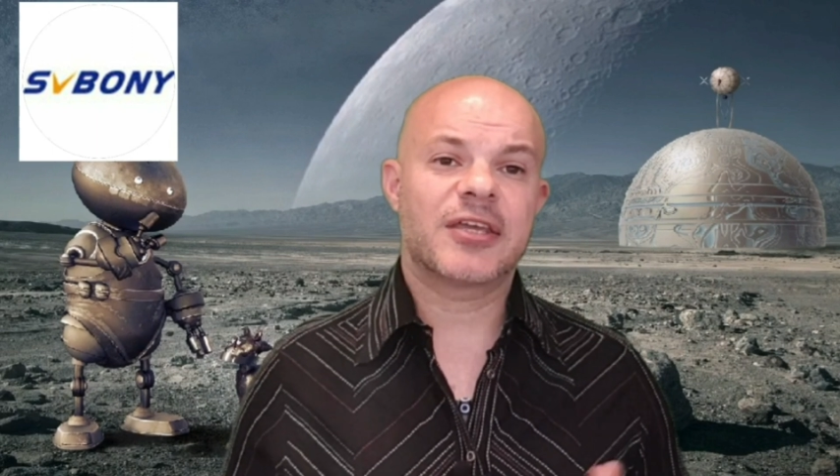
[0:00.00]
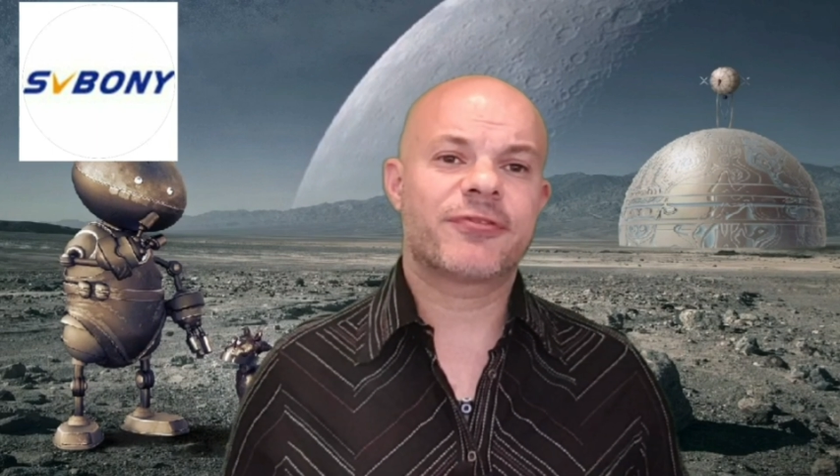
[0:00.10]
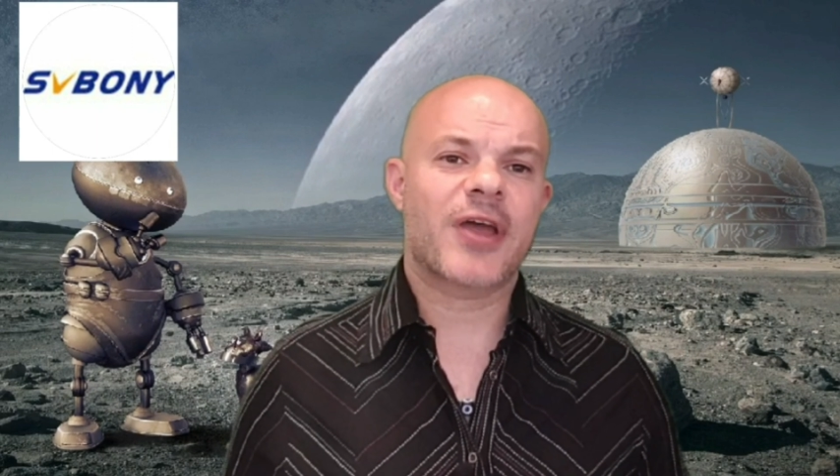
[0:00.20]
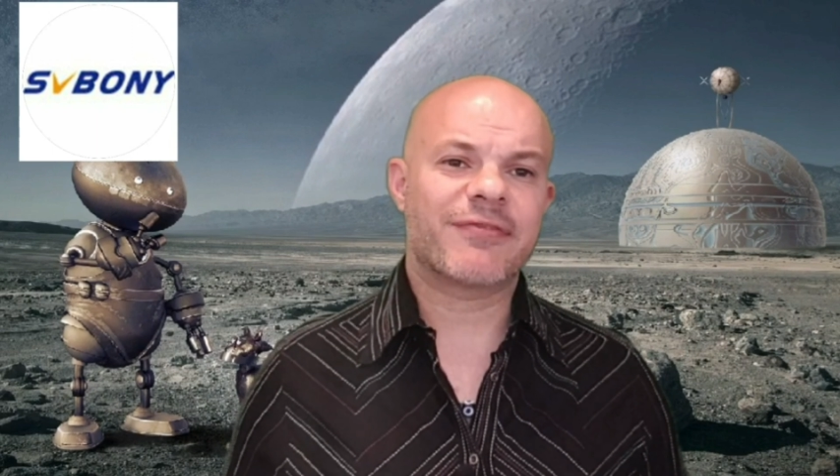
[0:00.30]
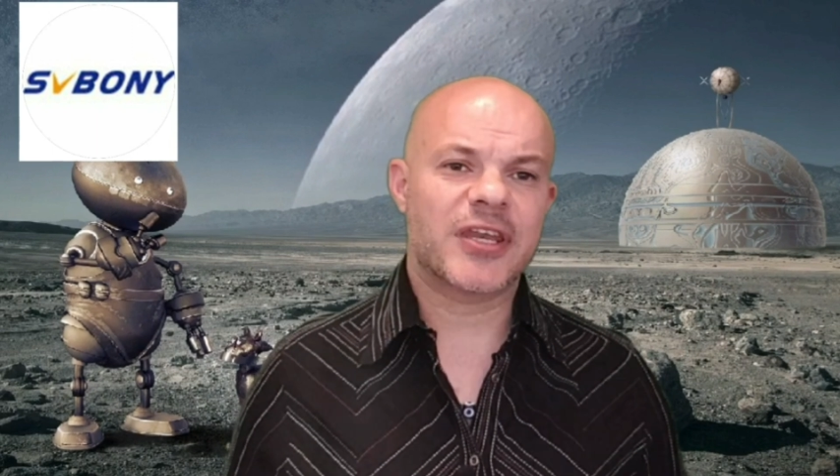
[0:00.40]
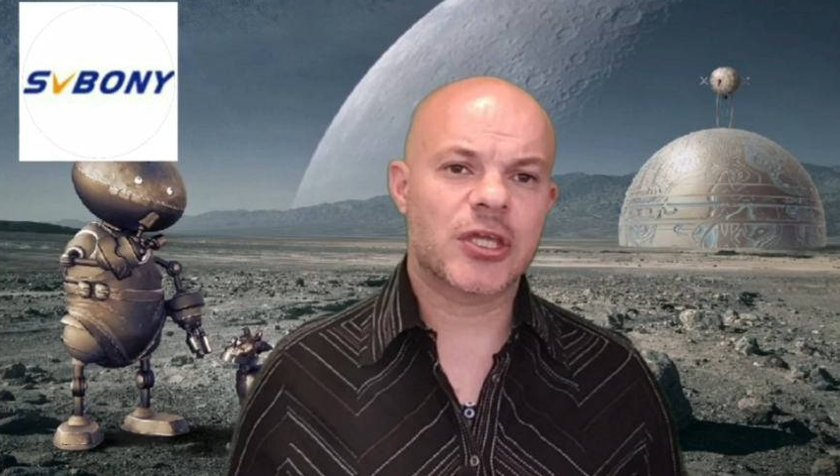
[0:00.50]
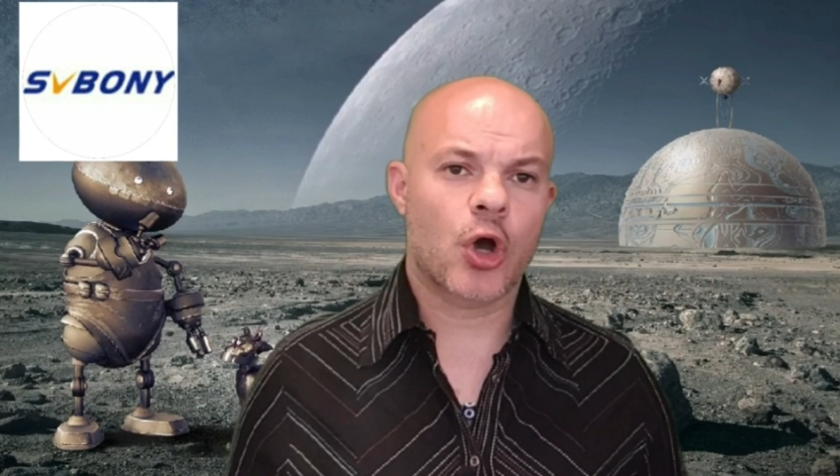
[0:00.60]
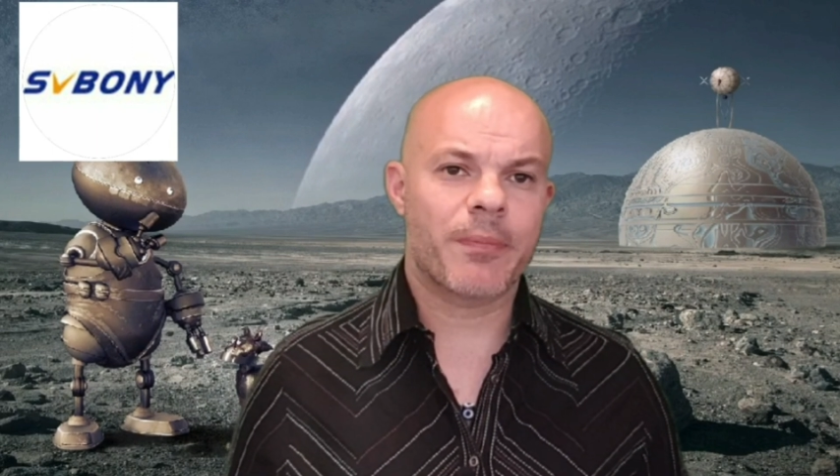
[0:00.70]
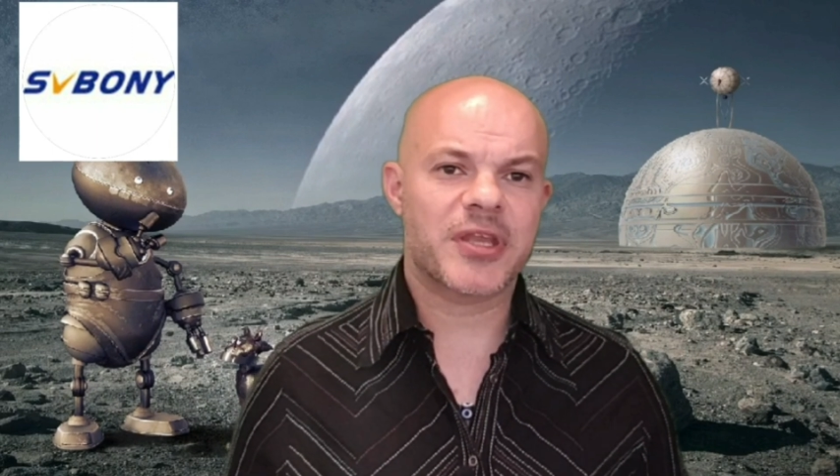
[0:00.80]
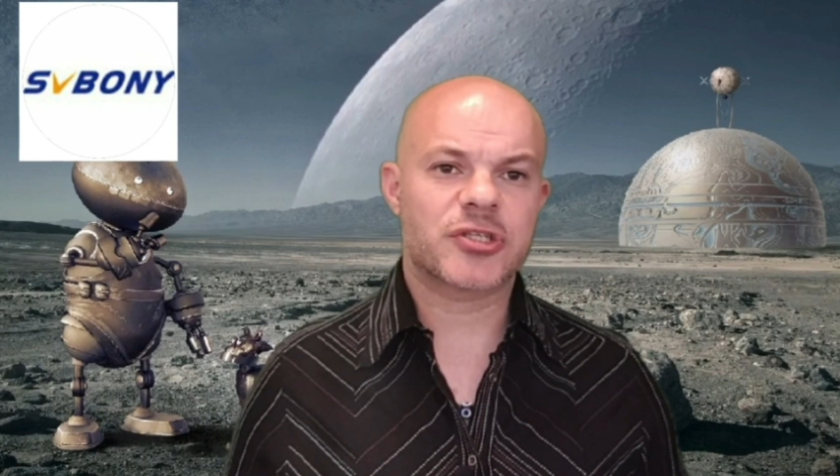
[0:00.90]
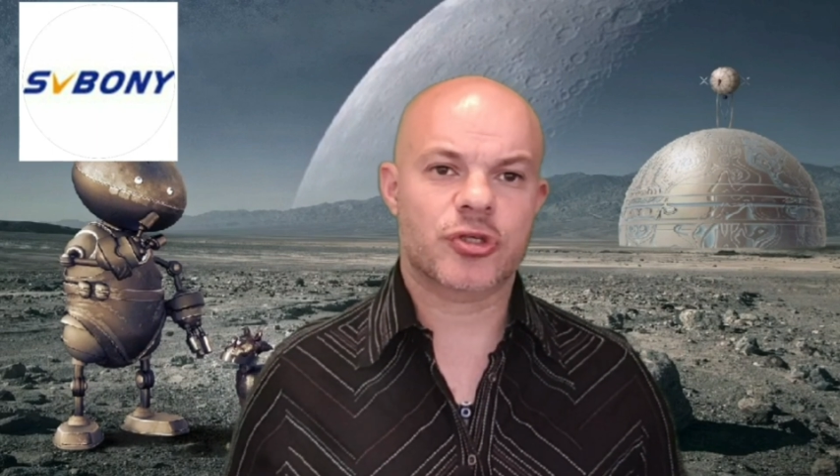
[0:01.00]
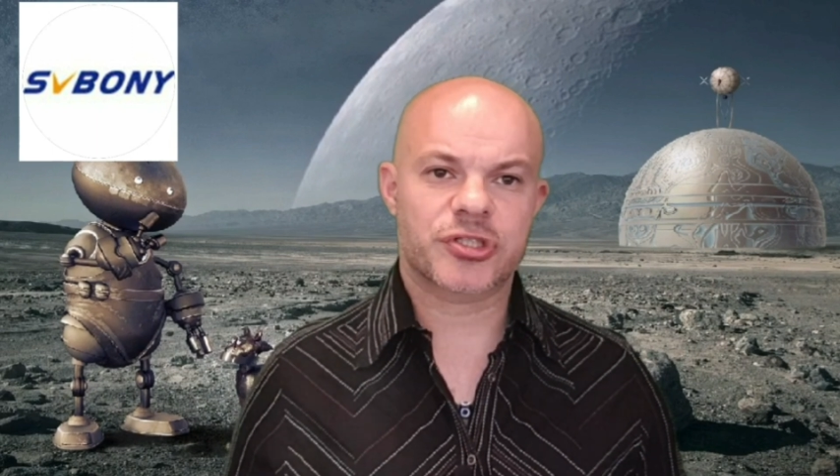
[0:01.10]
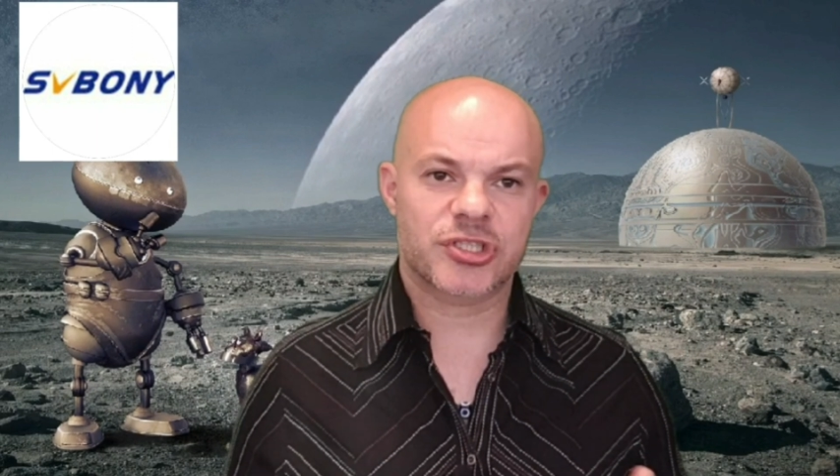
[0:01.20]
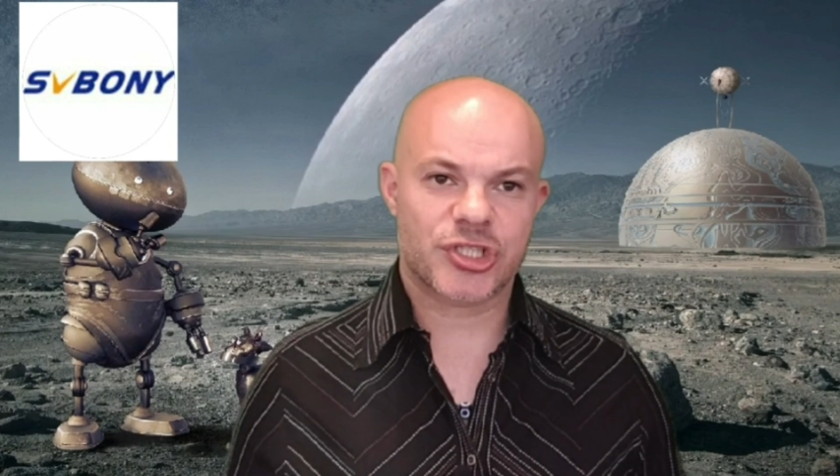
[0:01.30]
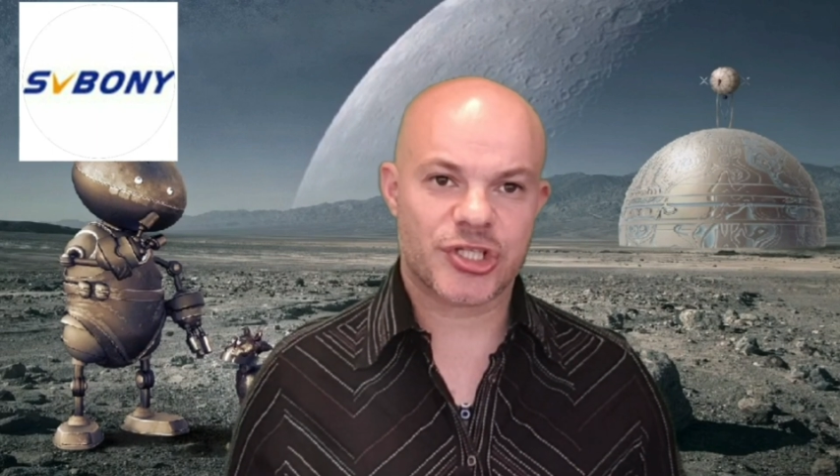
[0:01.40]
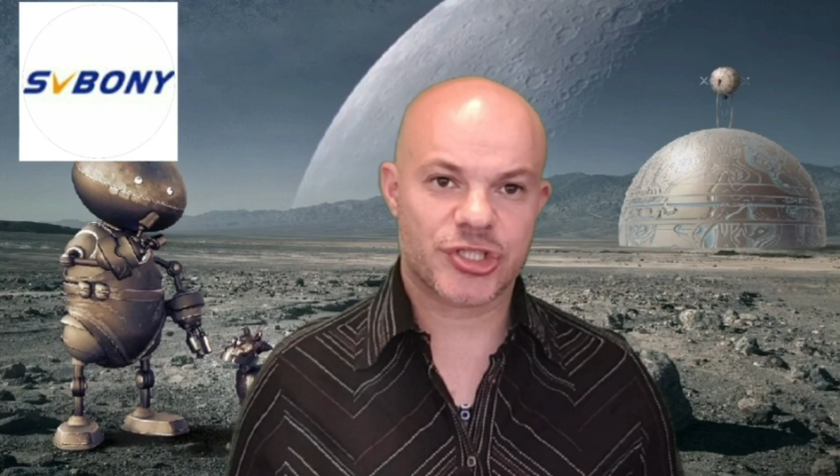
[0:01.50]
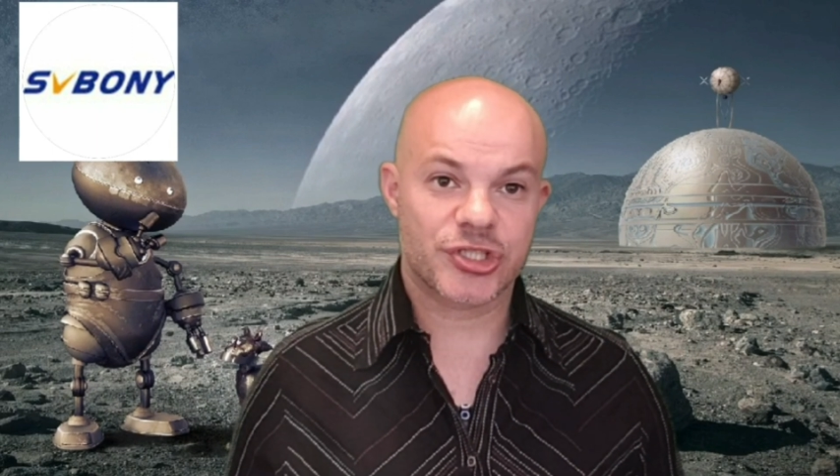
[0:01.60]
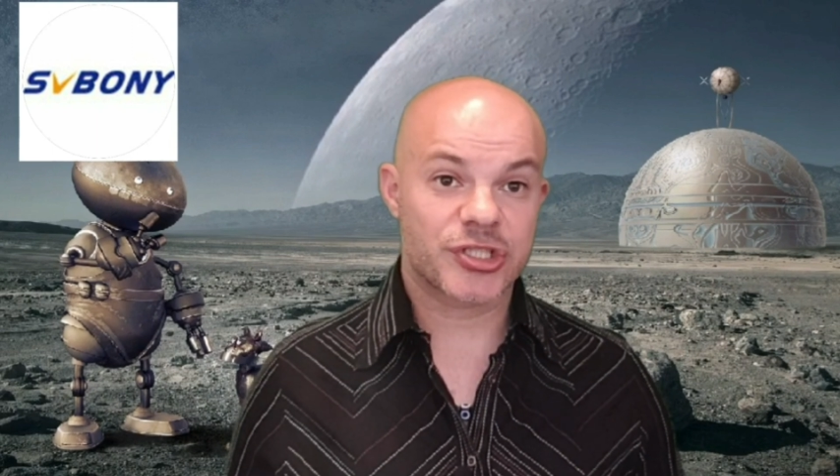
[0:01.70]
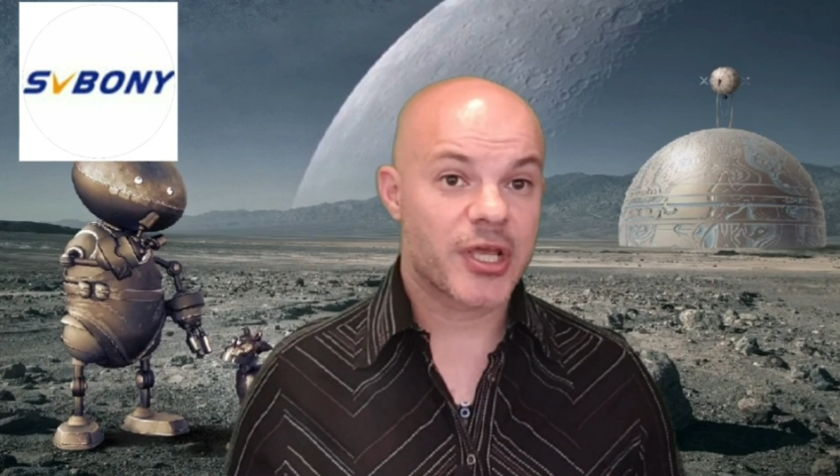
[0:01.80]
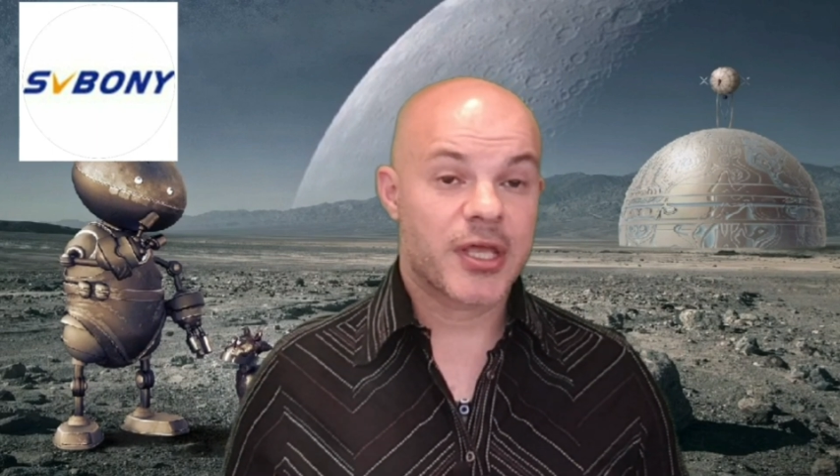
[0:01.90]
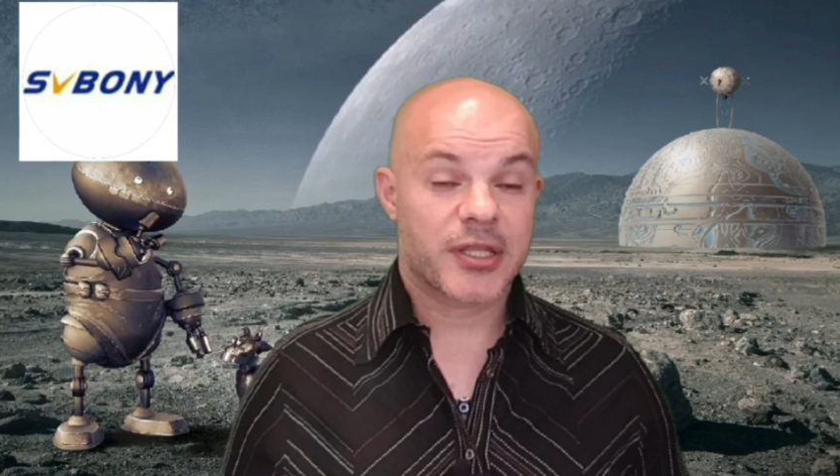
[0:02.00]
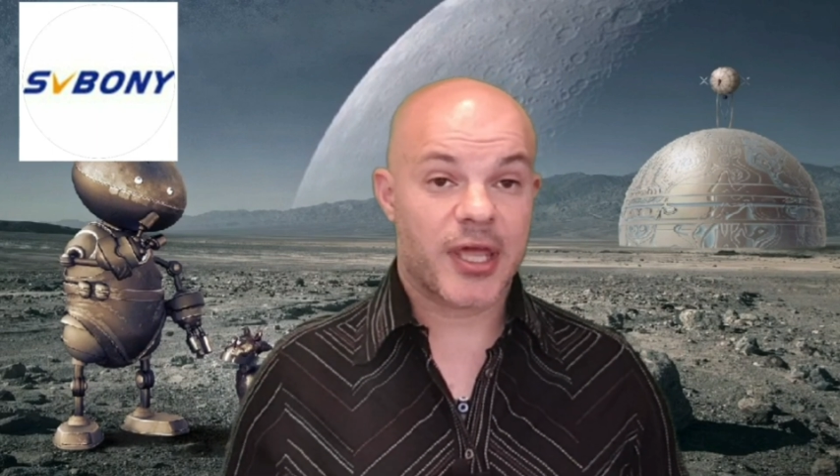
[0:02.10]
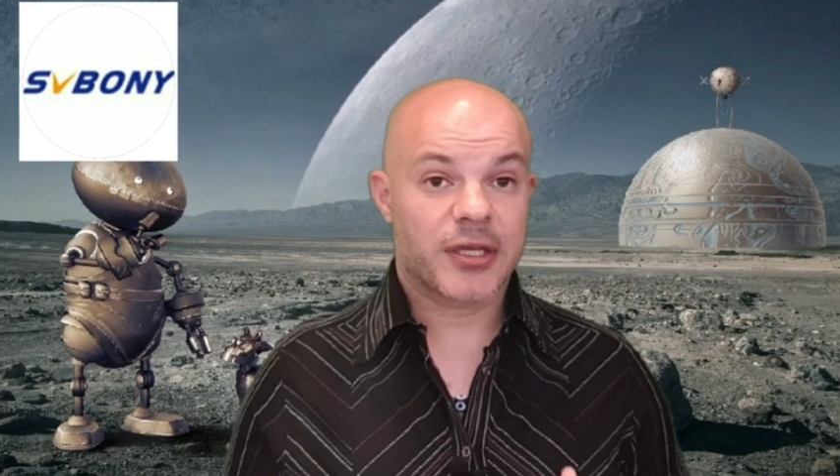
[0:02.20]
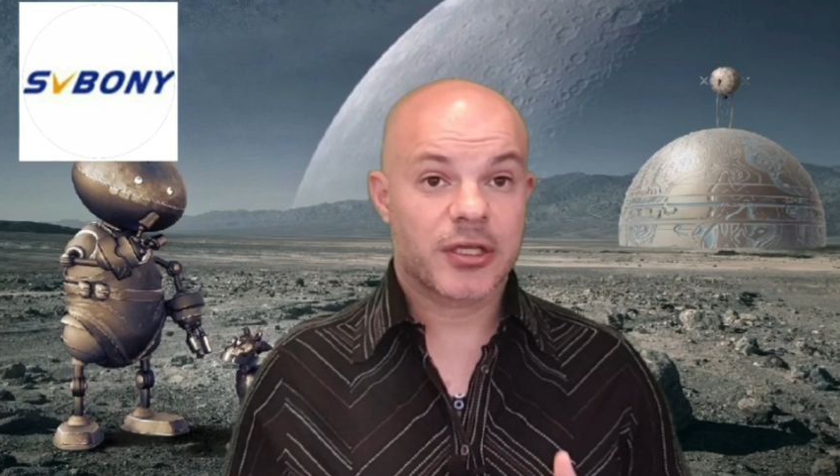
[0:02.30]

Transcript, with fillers: And if you have any comments or suggestions,